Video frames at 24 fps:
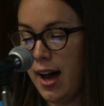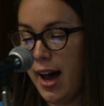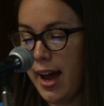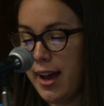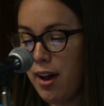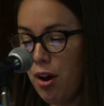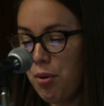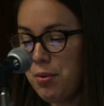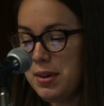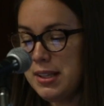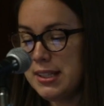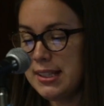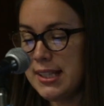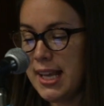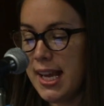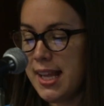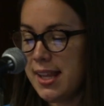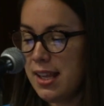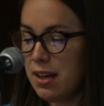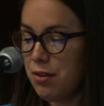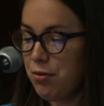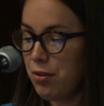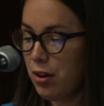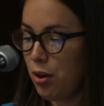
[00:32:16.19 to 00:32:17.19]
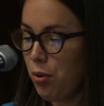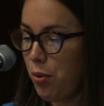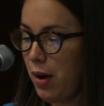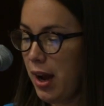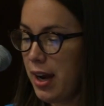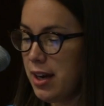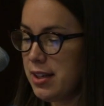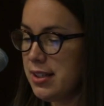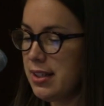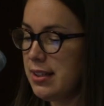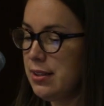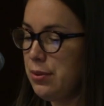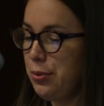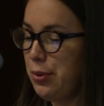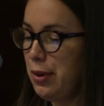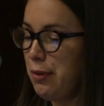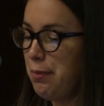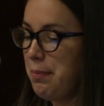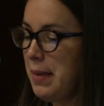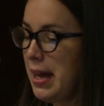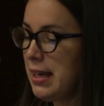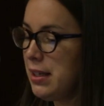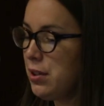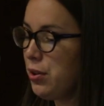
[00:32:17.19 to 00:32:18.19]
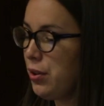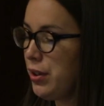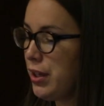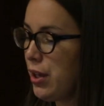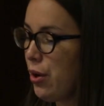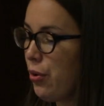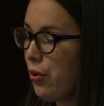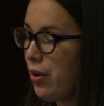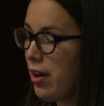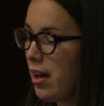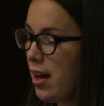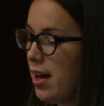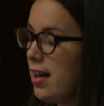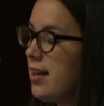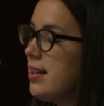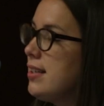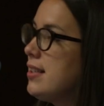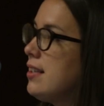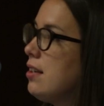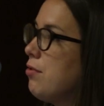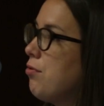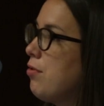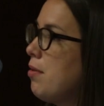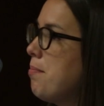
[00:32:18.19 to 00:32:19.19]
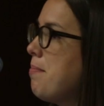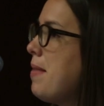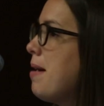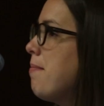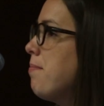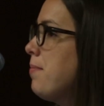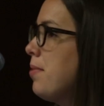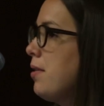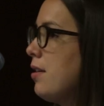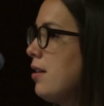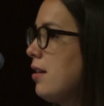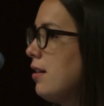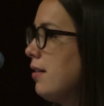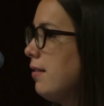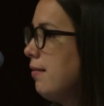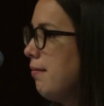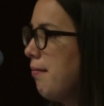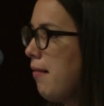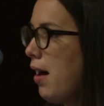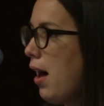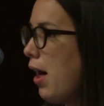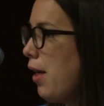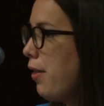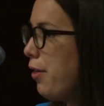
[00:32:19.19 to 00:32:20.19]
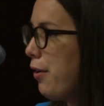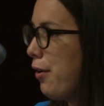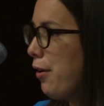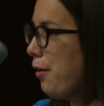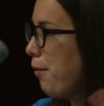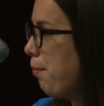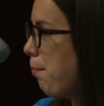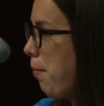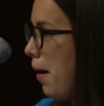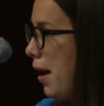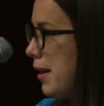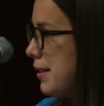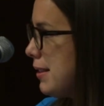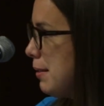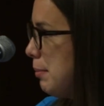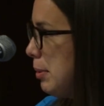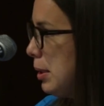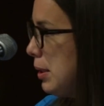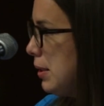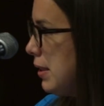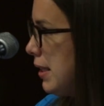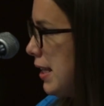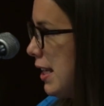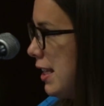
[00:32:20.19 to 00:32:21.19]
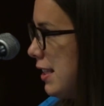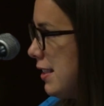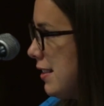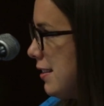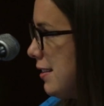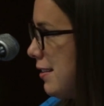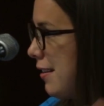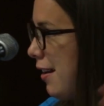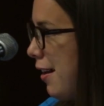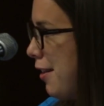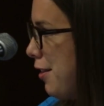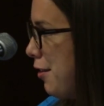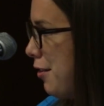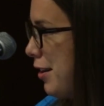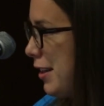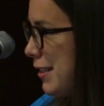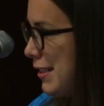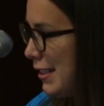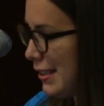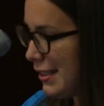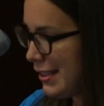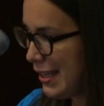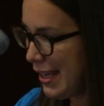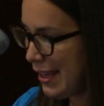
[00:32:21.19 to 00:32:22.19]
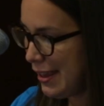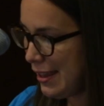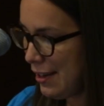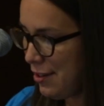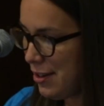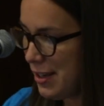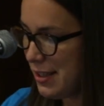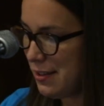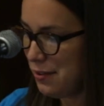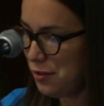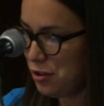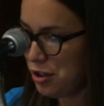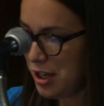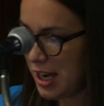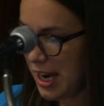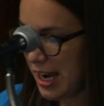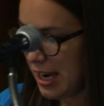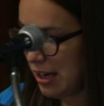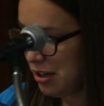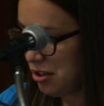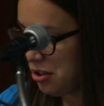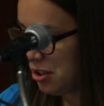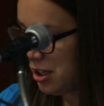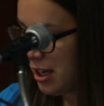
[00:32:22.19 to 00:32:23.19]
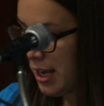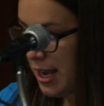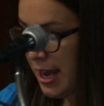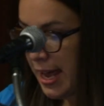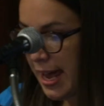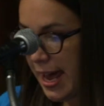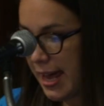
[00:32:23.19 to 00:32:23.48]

I always say that it requires a sort of mental yoga to remember other possibilities, other existing theories of change.